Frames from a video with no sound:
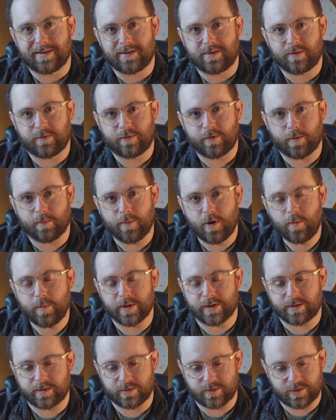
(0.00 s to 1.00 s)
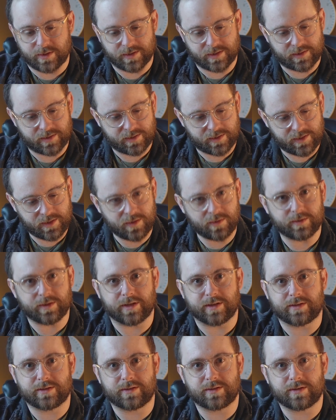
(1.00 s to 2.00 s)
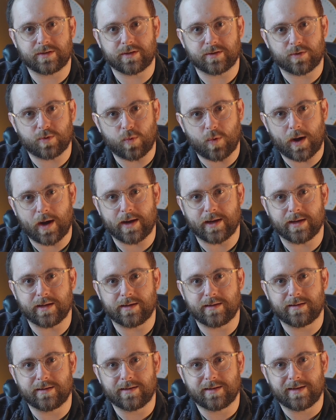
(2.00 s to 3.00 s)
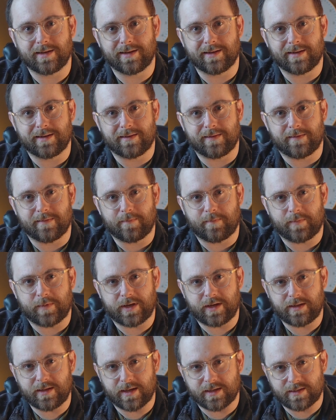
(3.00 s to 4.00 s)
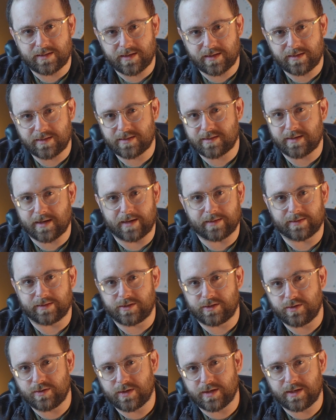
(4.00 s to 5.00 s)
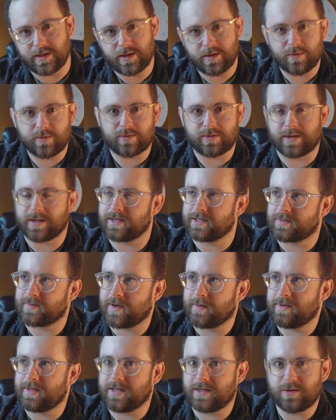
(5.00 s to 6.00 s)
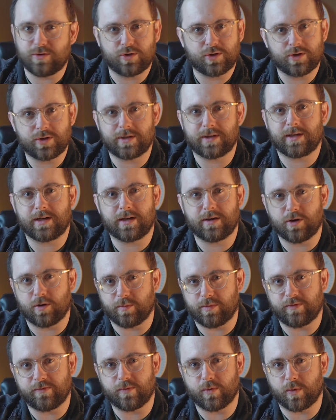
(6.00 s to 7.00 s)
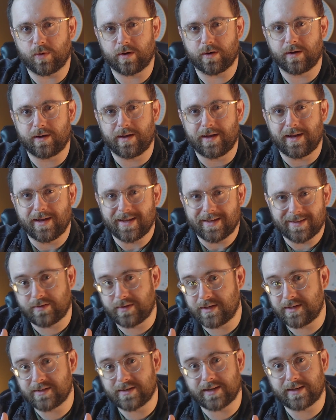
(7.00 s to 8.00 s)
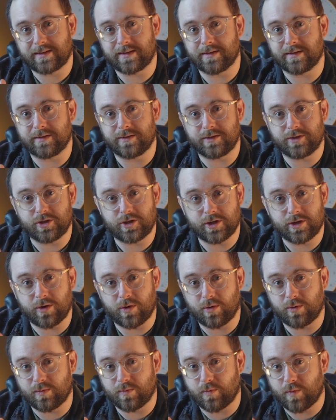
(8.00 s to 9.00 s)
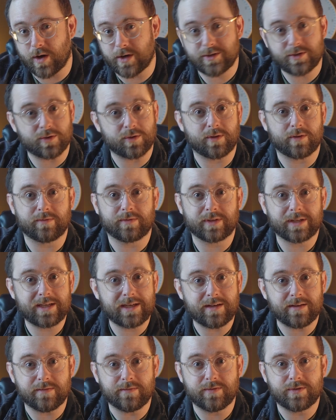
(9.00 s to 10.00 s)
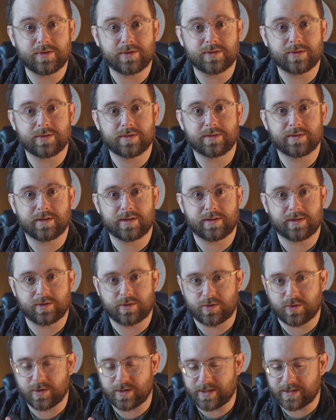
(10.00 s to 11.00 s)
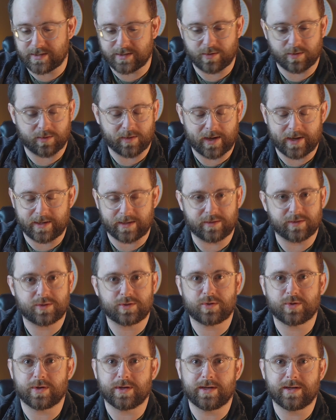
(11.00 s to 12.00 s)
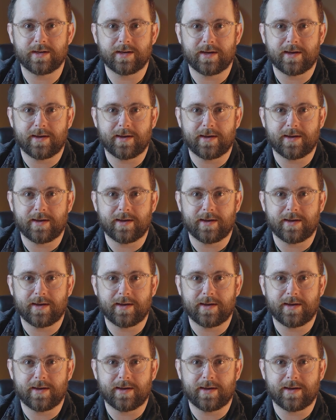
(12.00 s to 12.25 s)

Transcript: And for a moment, there's just stillness and quiet. And in that sudden silence, you can hear things maybe that you couldn't hear before. Things like the gentle rustle of leaves in the trees that are lining the street.